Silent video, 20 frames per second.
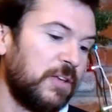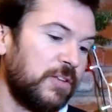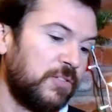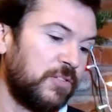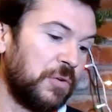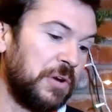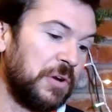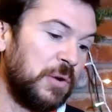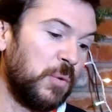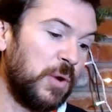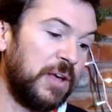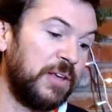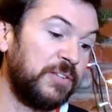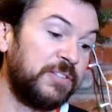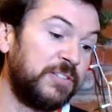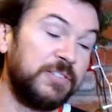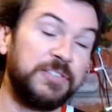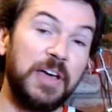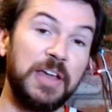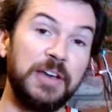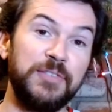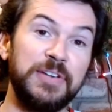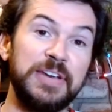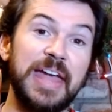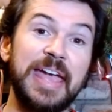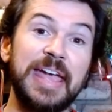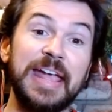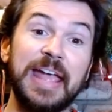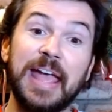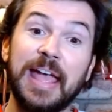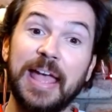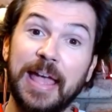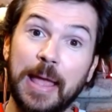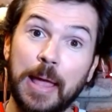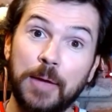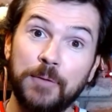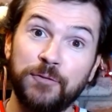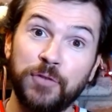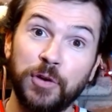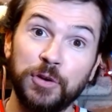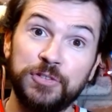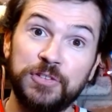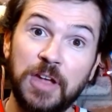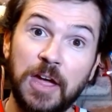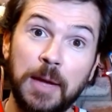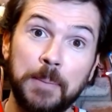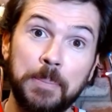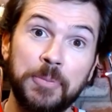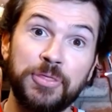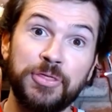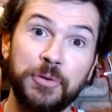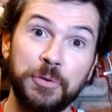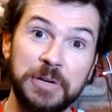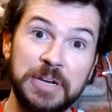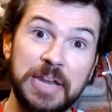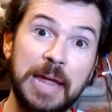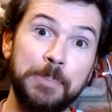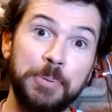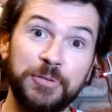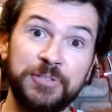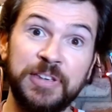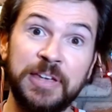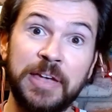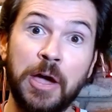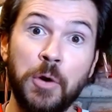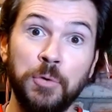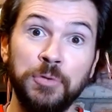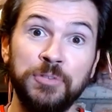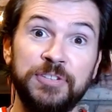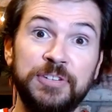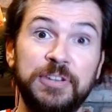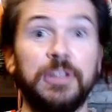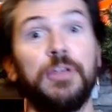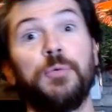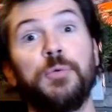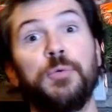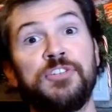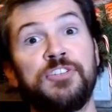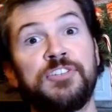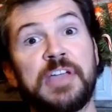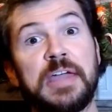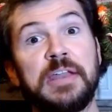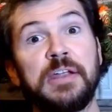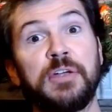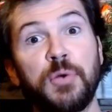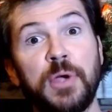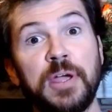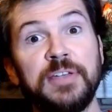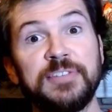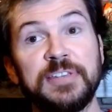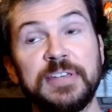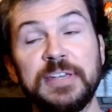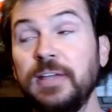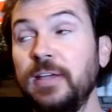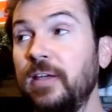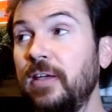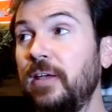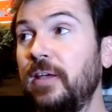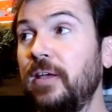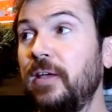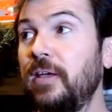So anyways, Zonovan Knight, first up, 39% owned still, which is kind of crazy.